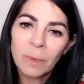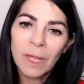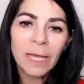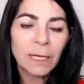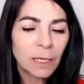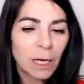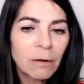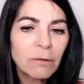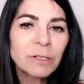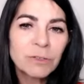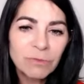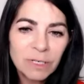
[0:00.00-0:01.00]

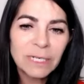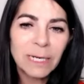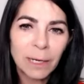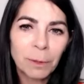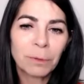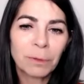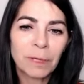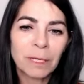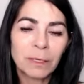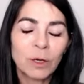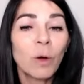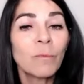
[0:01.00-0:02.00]
encourage is really
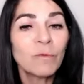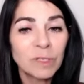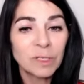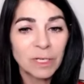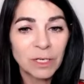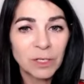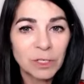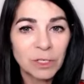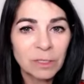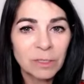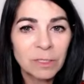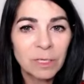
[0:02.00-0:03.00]
healthy
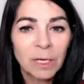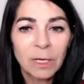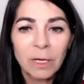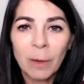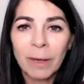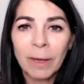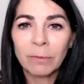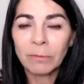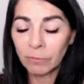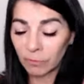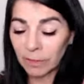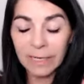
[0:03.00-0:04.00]
conversations about
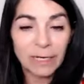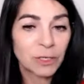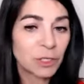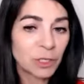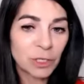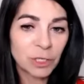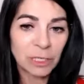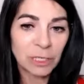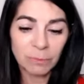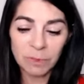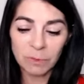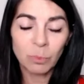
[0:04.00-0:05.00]

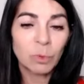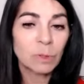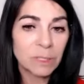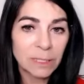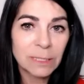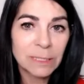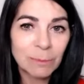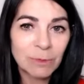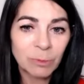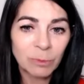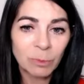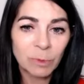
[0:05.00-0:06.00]
relationships, what's
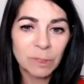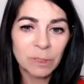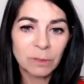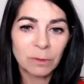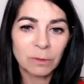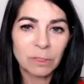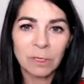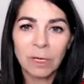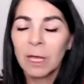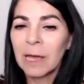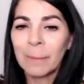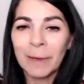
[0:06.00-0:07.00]
acceptable, what's not,
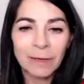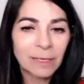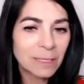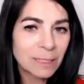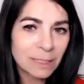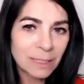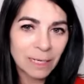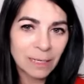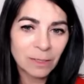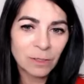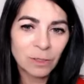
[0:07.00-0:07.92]
about consent.